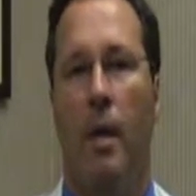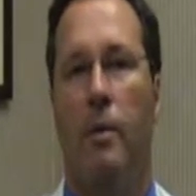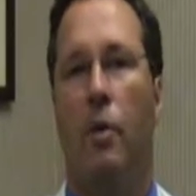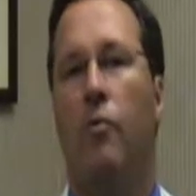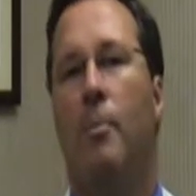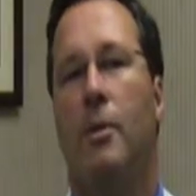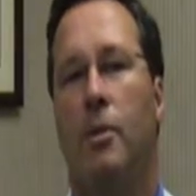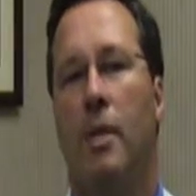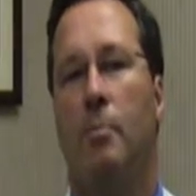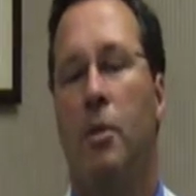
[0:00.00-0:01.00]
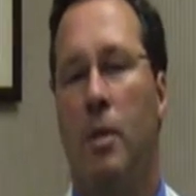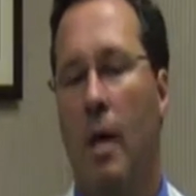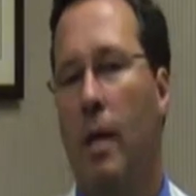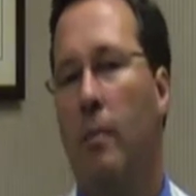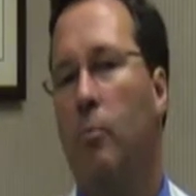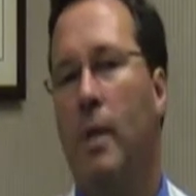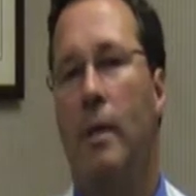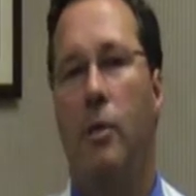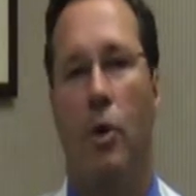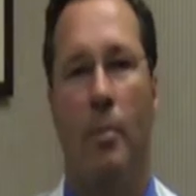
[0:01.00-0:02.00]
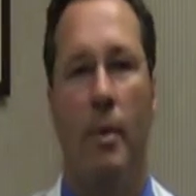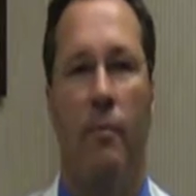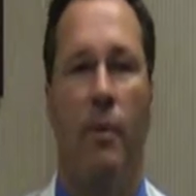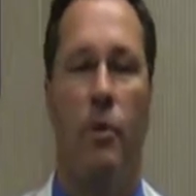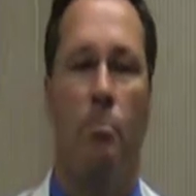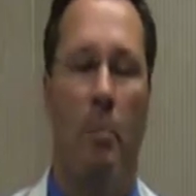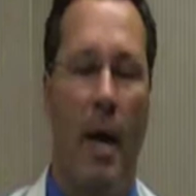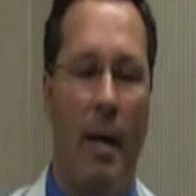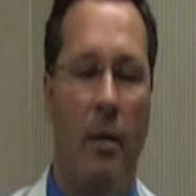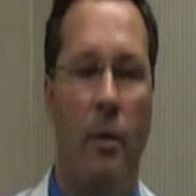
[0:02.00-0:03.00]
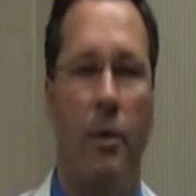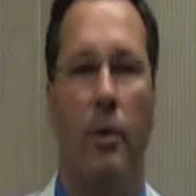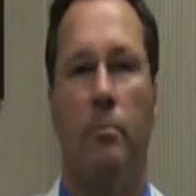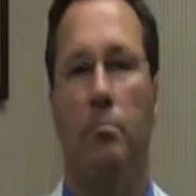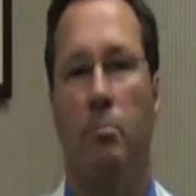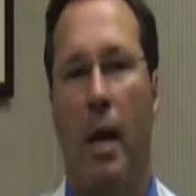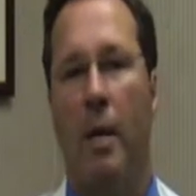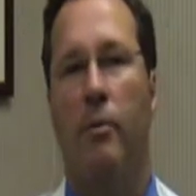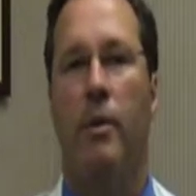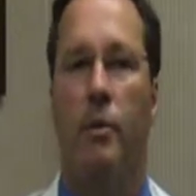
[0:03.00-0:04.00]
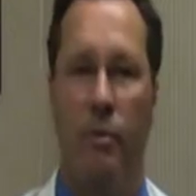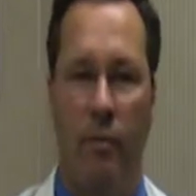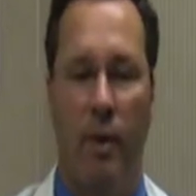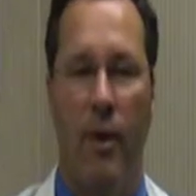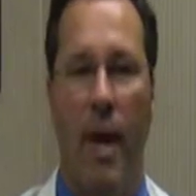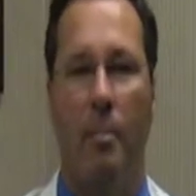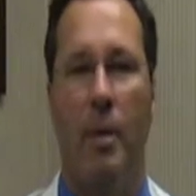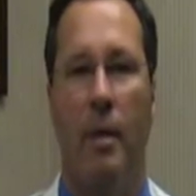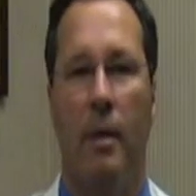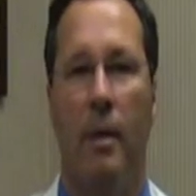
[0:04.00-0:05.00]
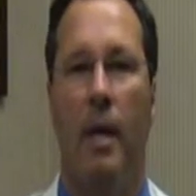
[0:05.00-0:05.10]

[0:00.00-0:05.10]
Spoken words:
So from a sleep study, we determine if there's mild or moderate or severe apnea,